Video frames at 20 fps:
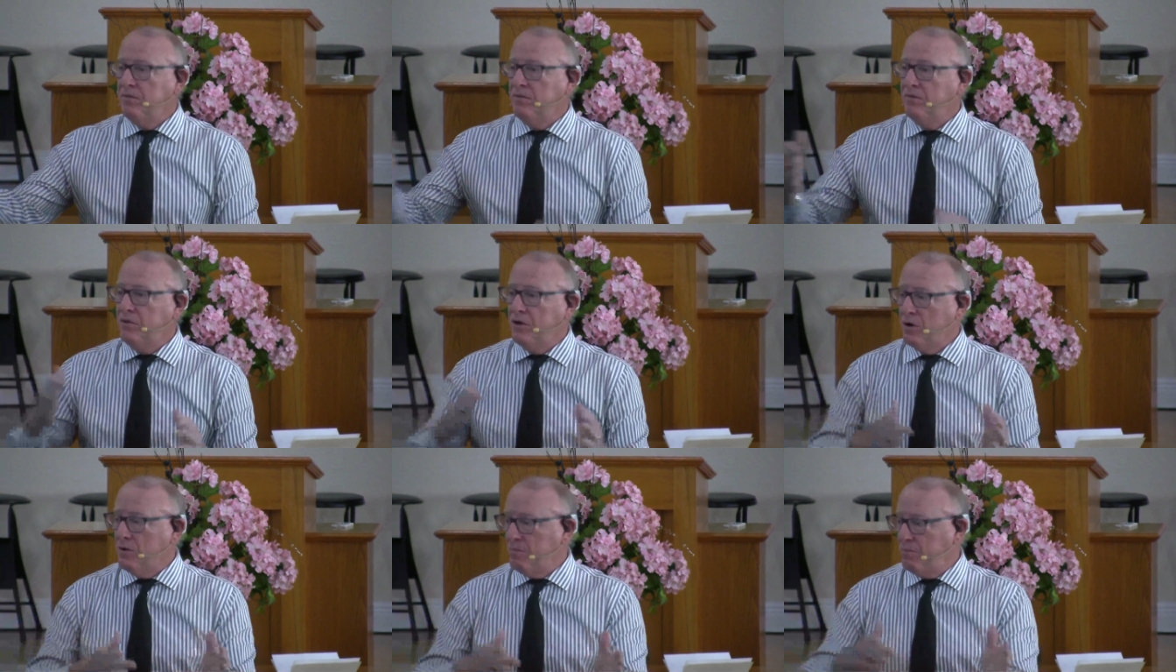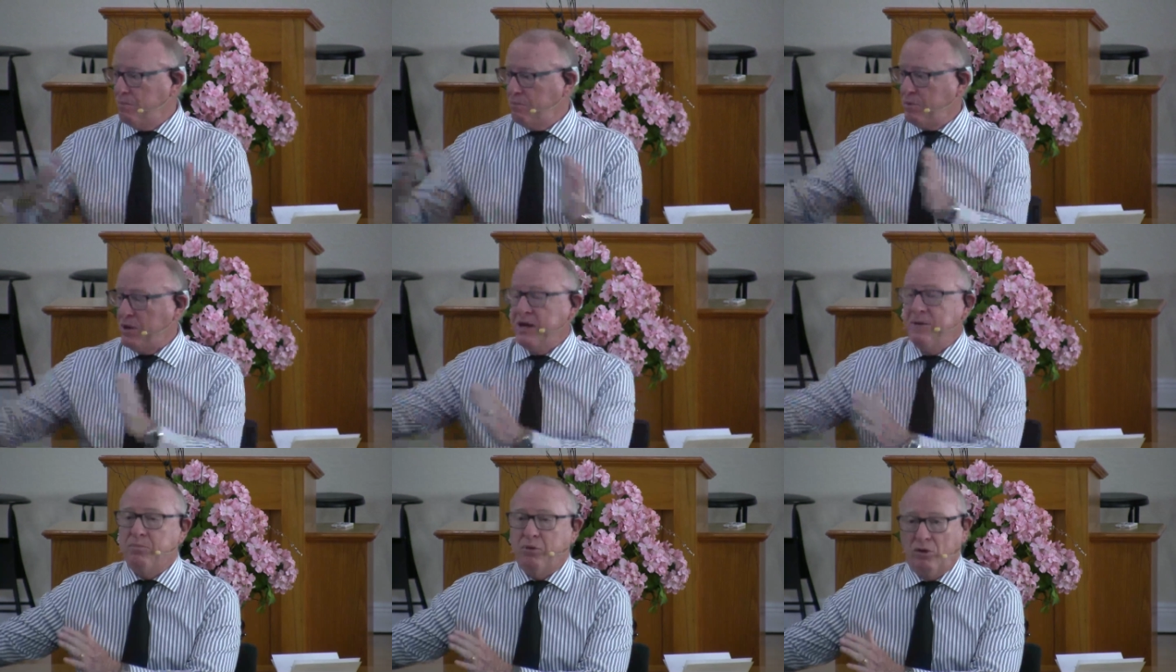their
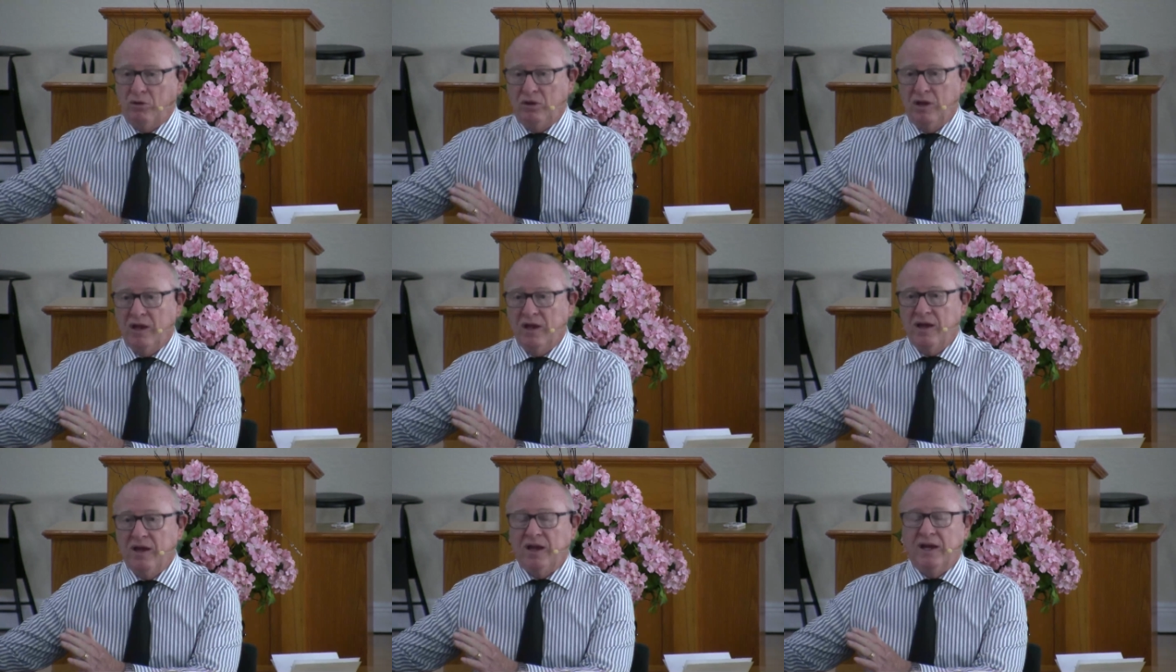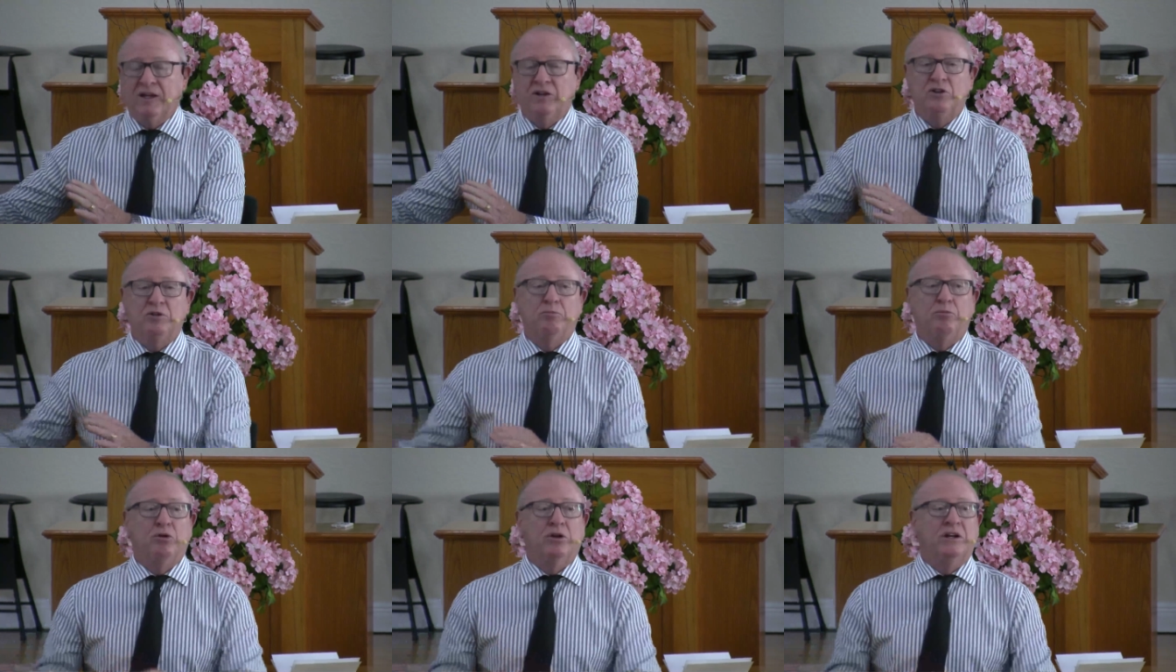people into
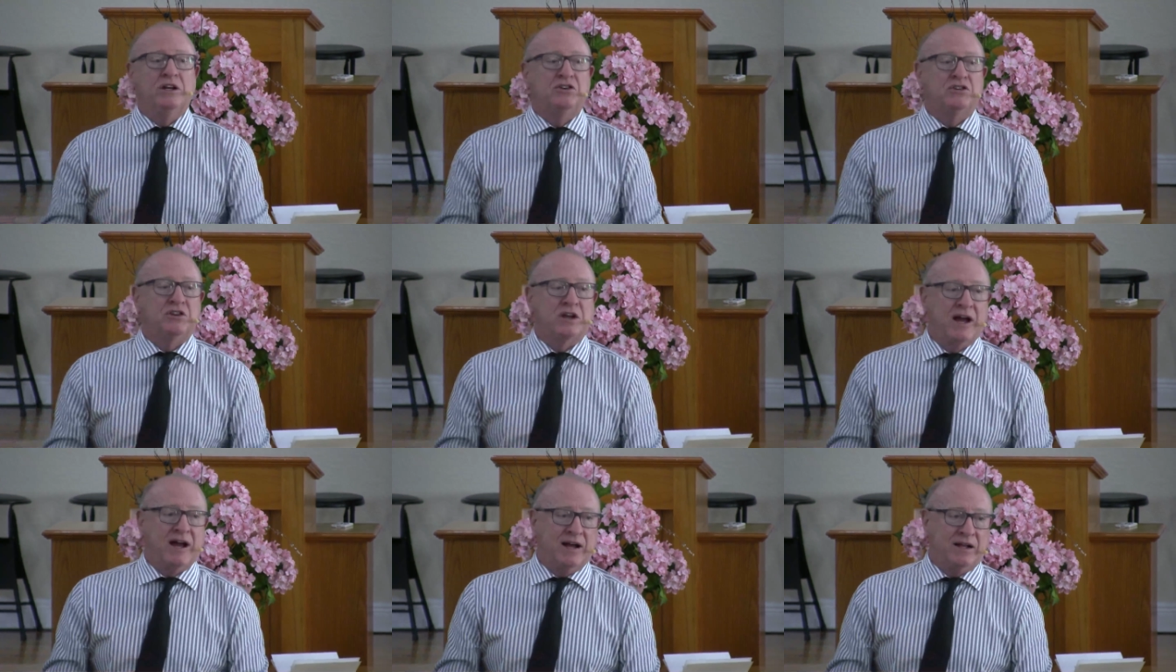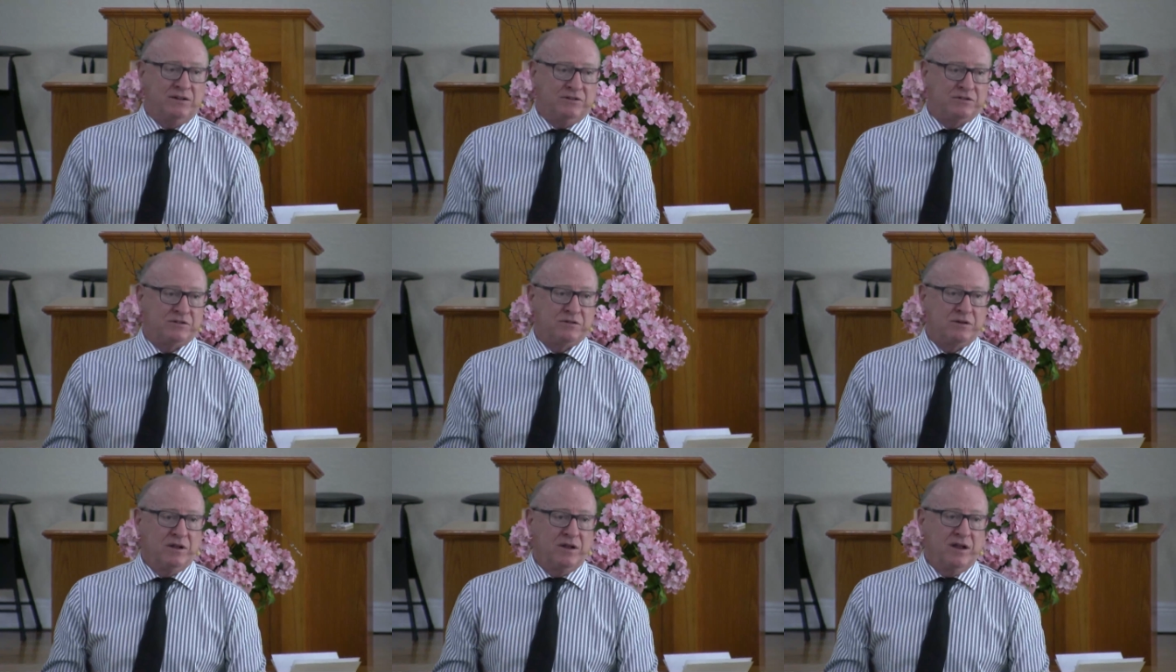the British Isles.
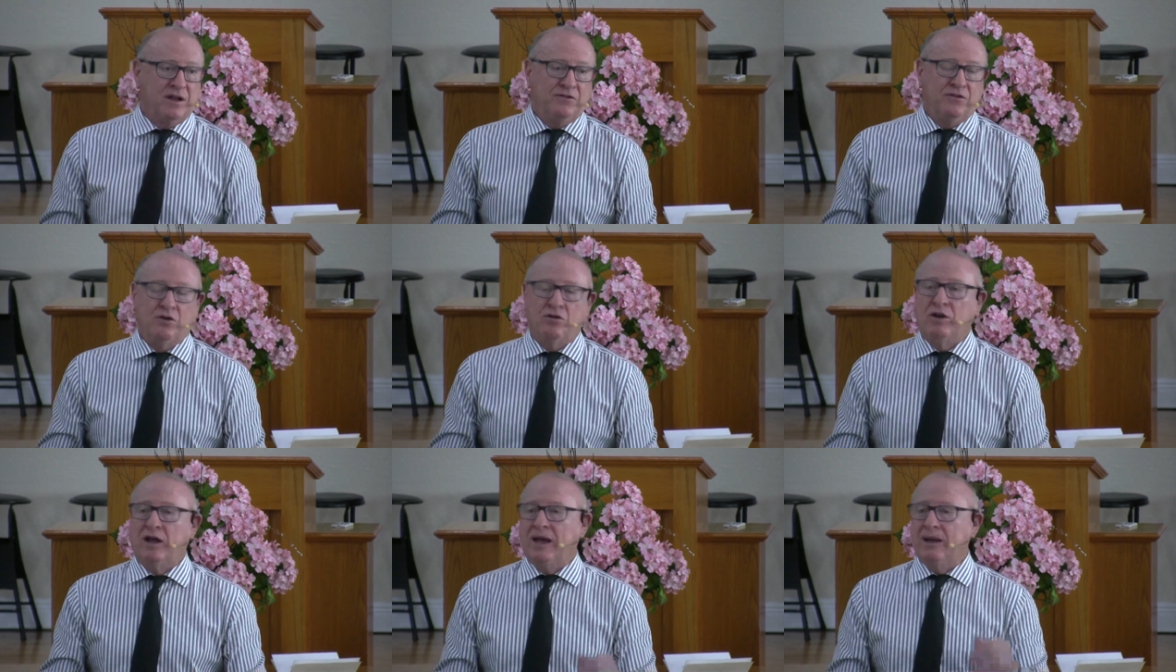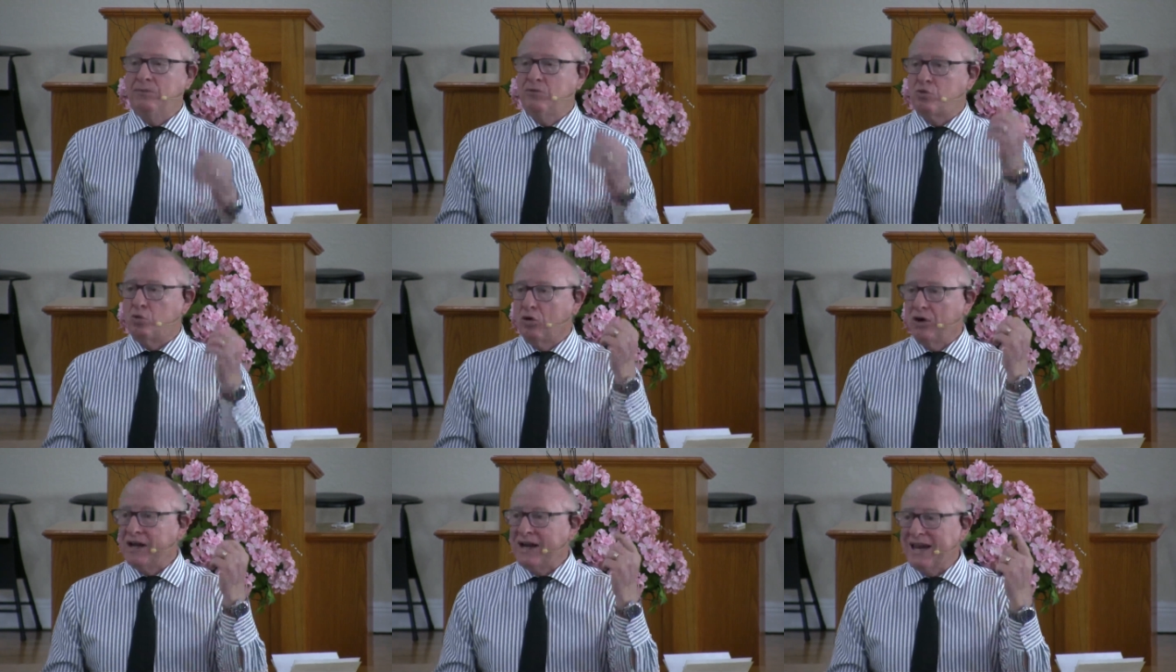Their names
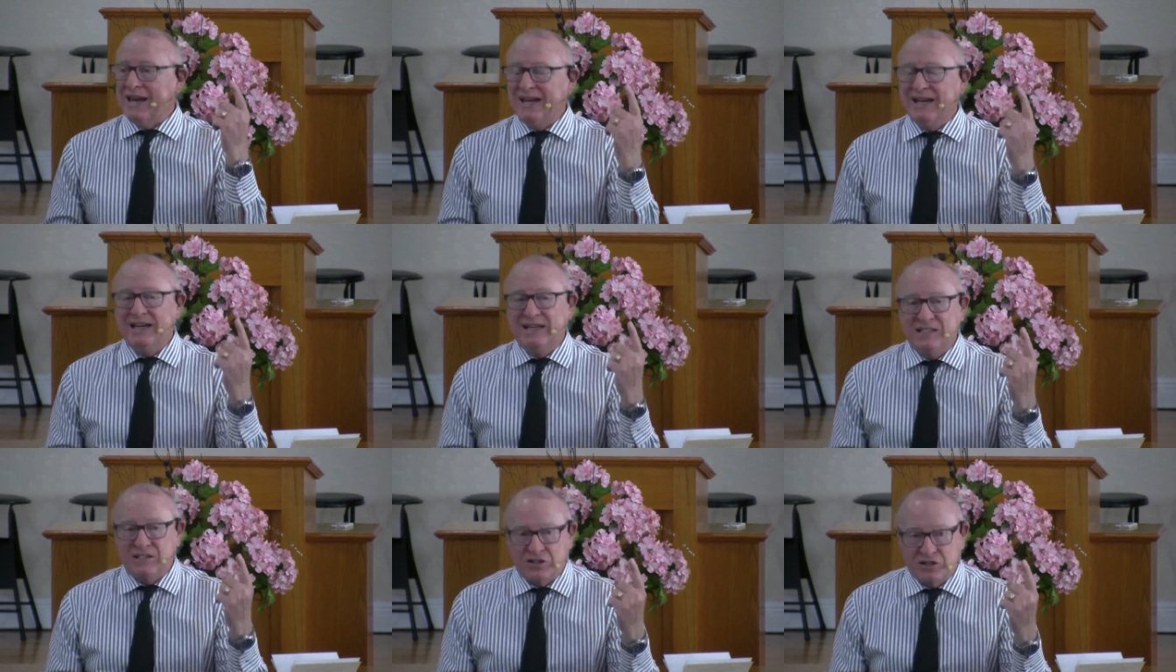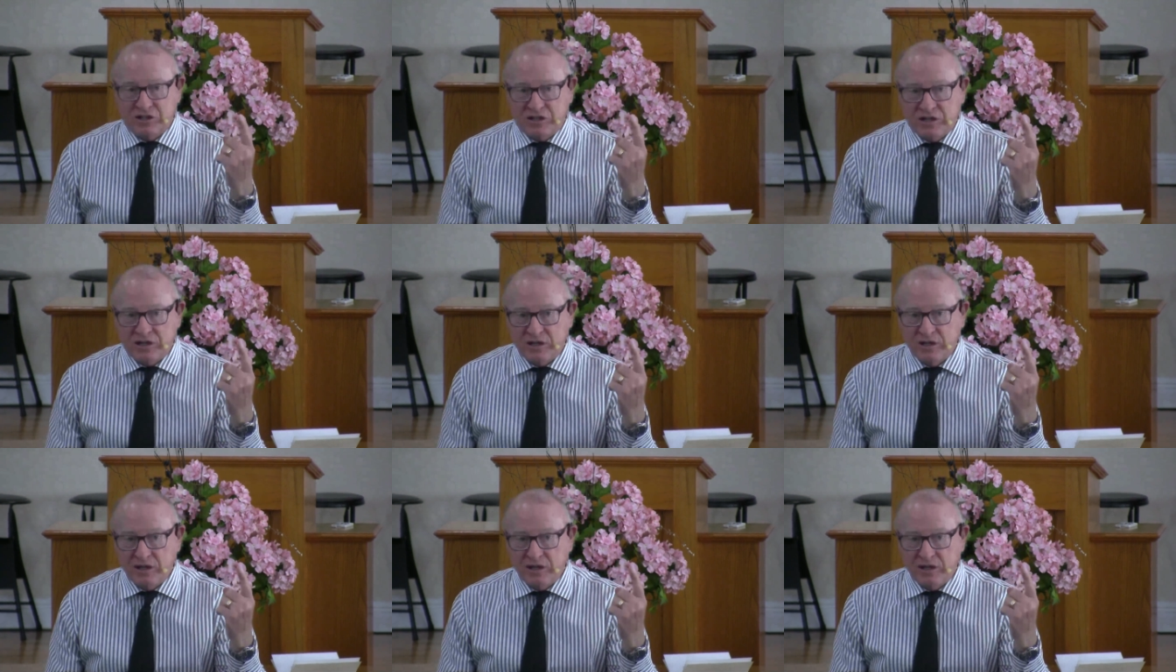were Hengist